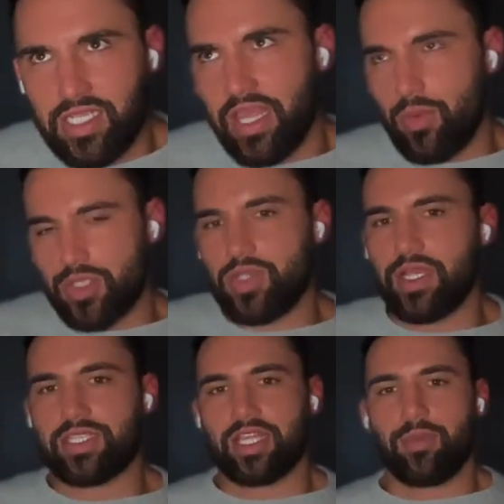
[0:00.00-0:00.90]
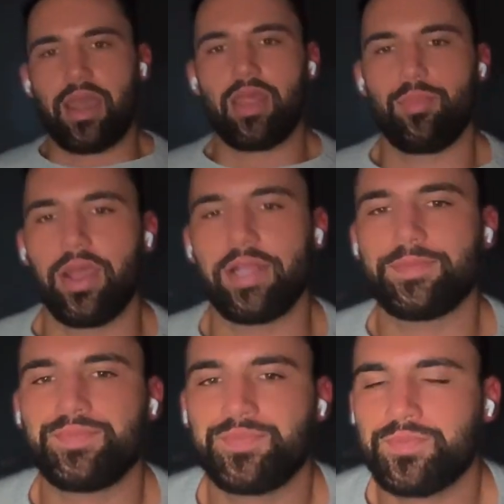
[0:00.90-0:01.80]
I'd love to see like what you guys think about
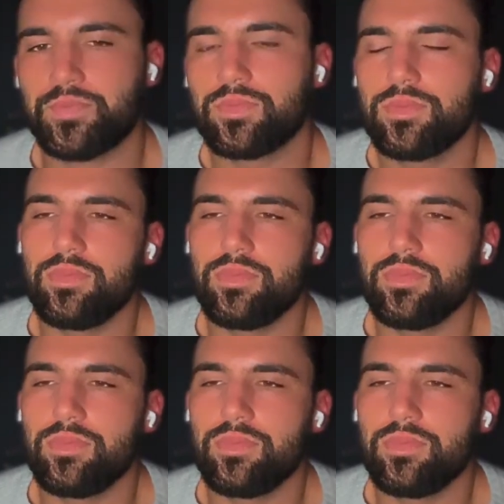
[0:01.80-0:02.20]
it. But